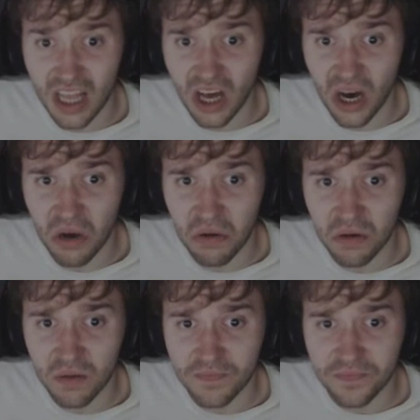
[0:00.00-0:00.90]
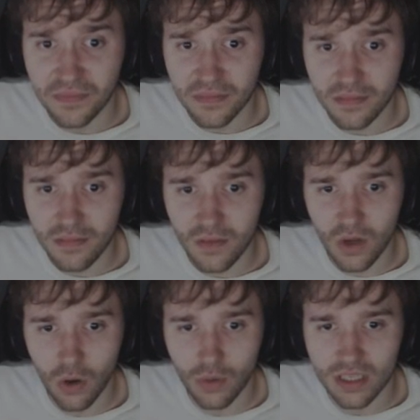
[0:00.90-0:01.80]
Hello.
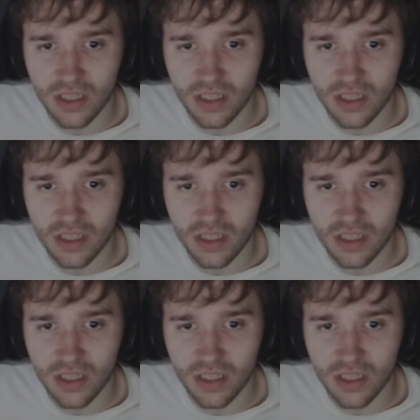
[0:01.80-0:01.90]
Oh,